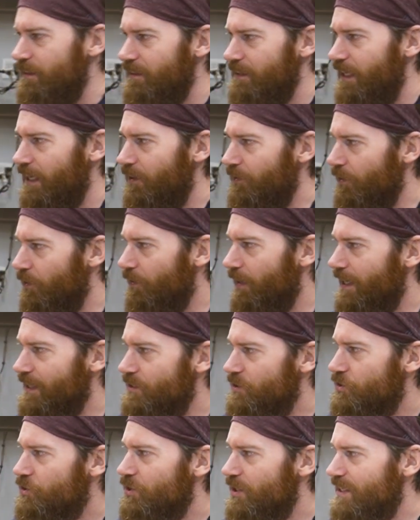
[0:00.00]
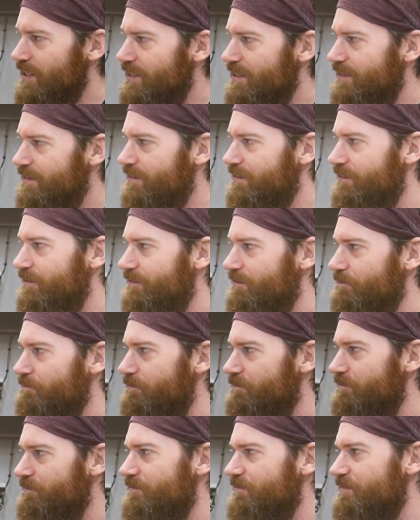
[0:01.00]
I don't know, I just
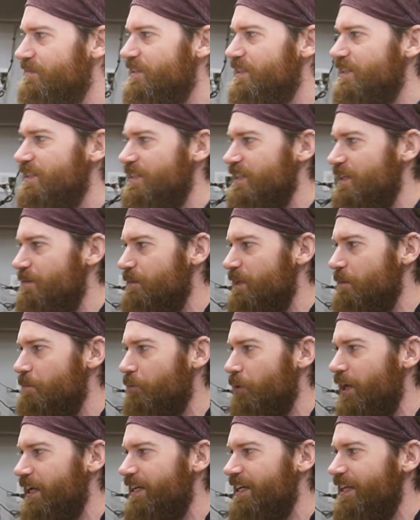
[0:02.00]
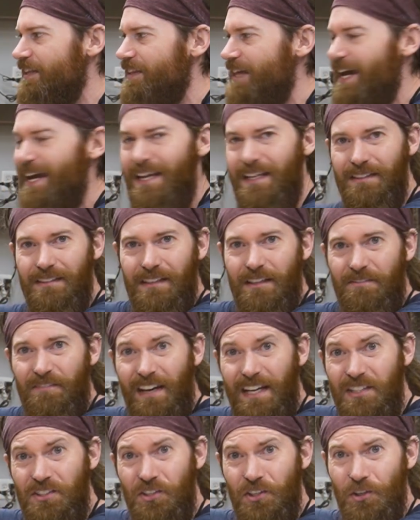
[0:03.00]
see me breaking that. If
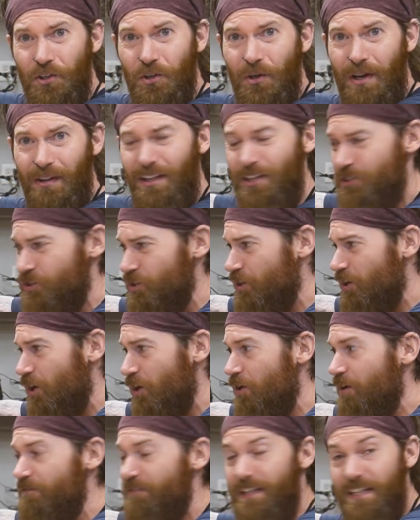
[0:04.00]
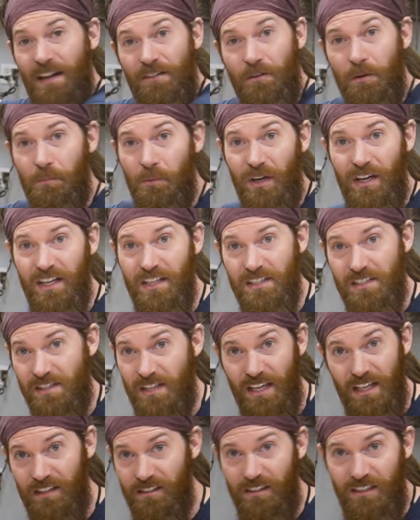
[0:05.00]
I do, I'll let you know. If it never breaks,
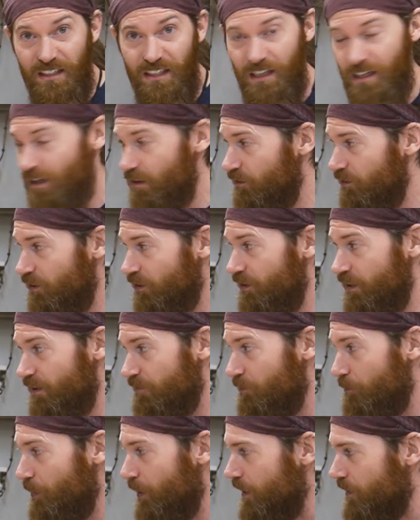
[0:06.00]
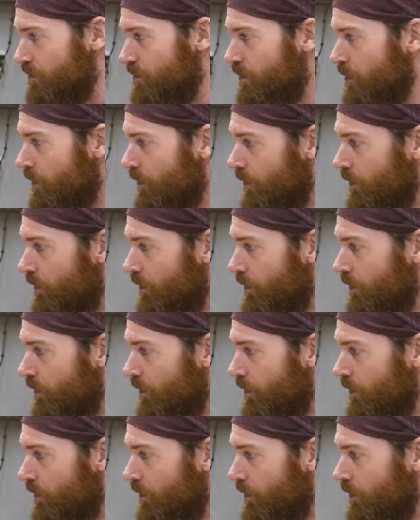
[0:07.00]
then yeah, it never breaks.